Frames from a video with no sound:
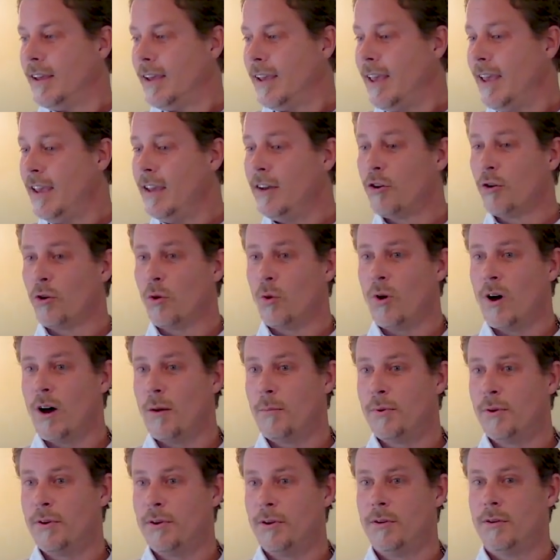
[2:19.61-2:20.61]
he grew
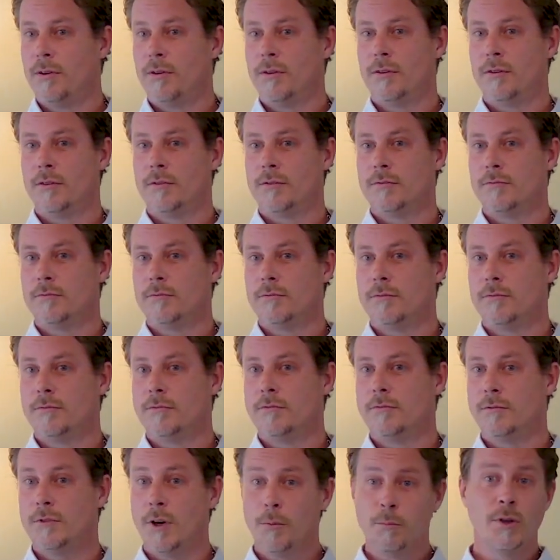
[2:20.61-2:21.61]
up
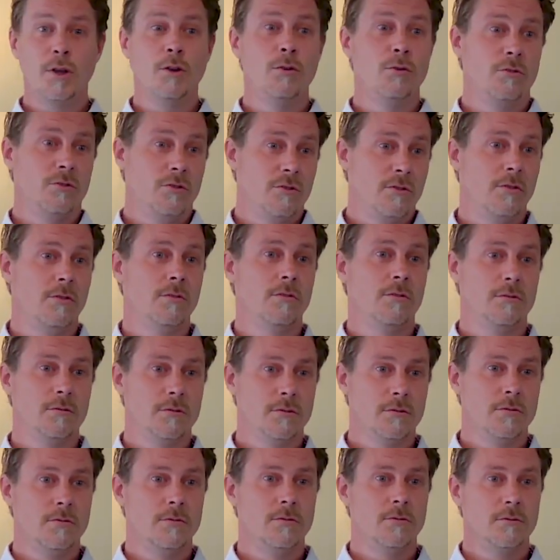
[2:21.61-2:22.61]
abused.
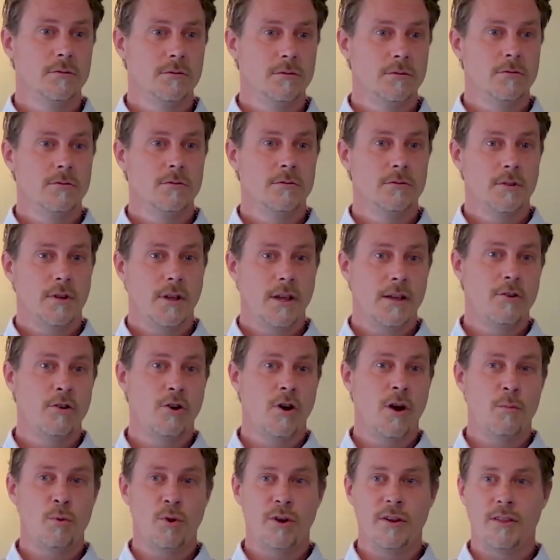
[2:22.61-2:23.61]
He grew
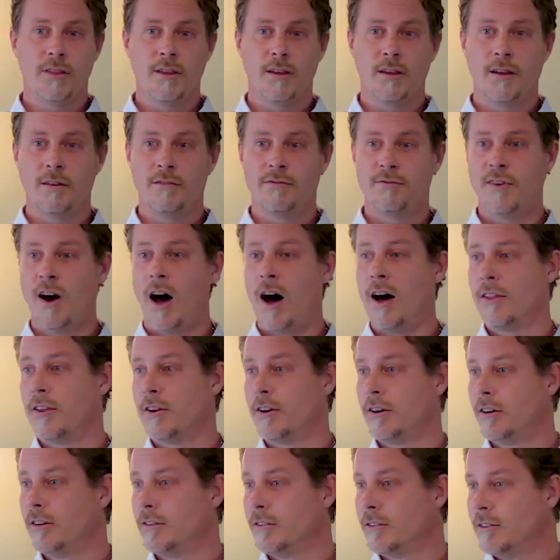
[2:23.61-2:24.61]
up with a
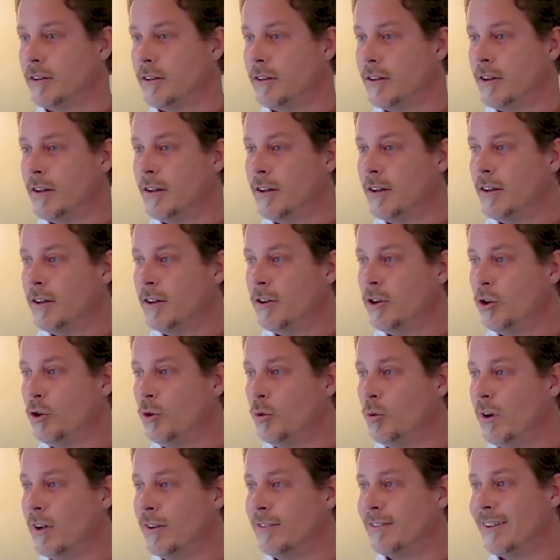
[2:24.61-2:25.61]
father who
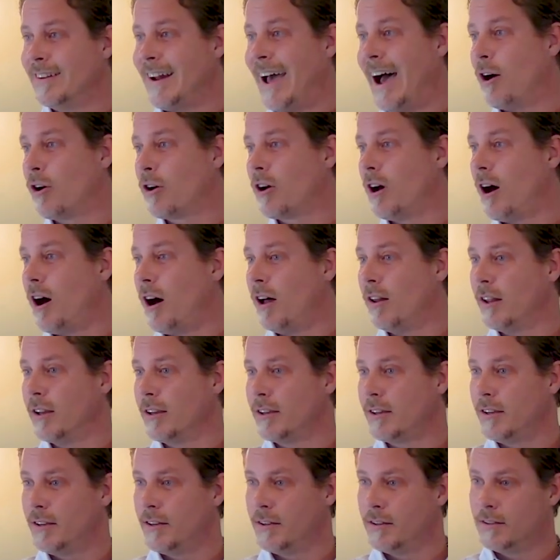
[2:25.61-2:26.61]
was an
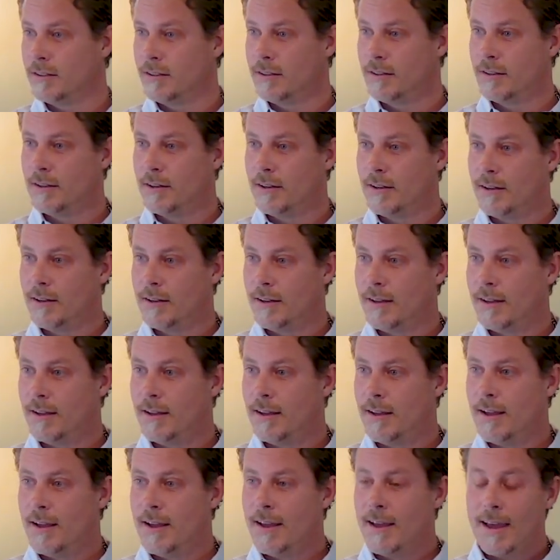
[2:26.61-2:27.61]
alcoholic,
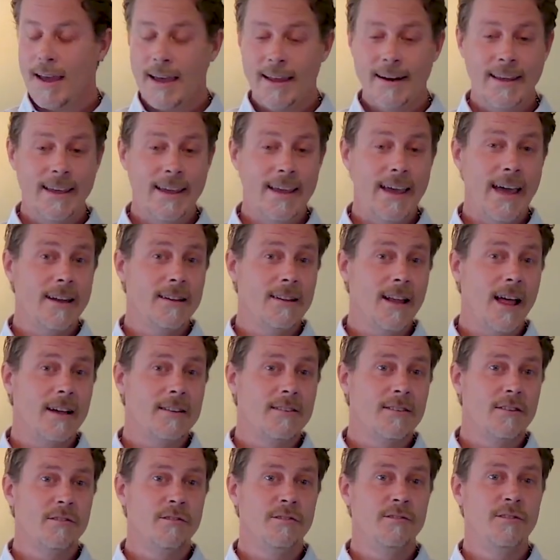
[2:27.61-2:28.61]
and he had
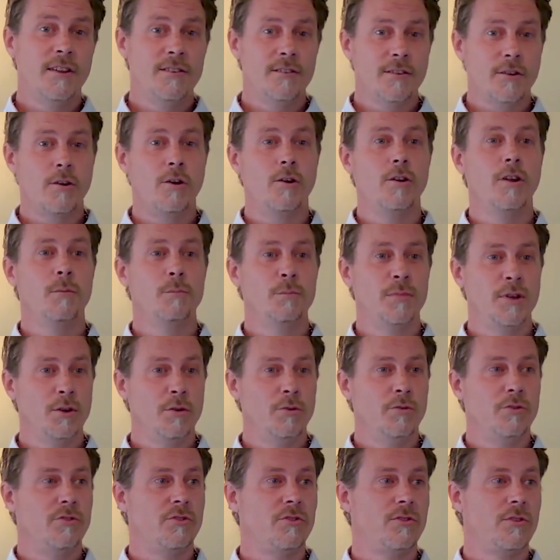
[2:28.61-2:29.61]
lots of physical
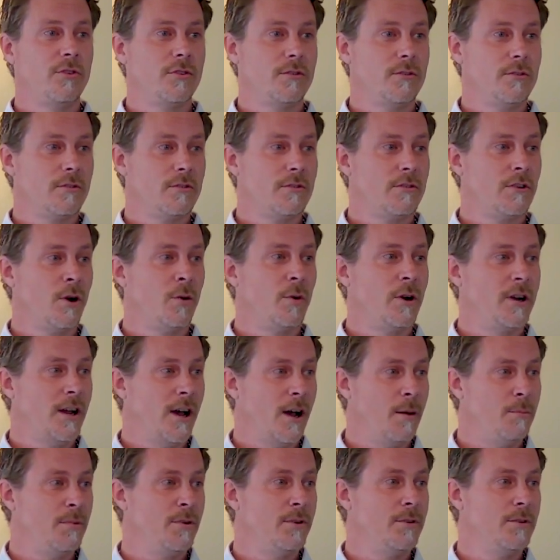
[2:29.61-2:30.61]
abuse growing
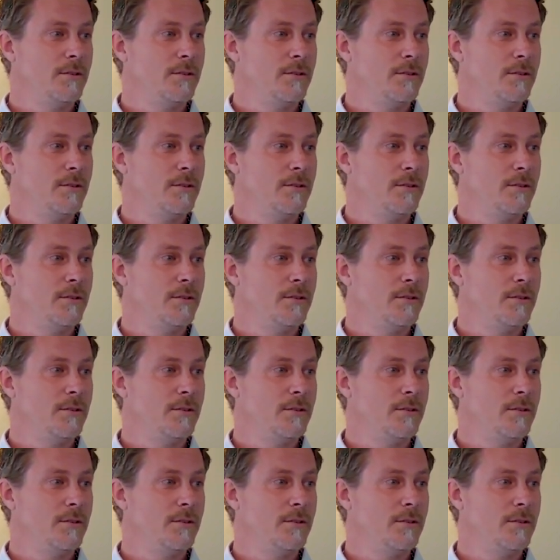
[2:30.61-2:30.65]
up.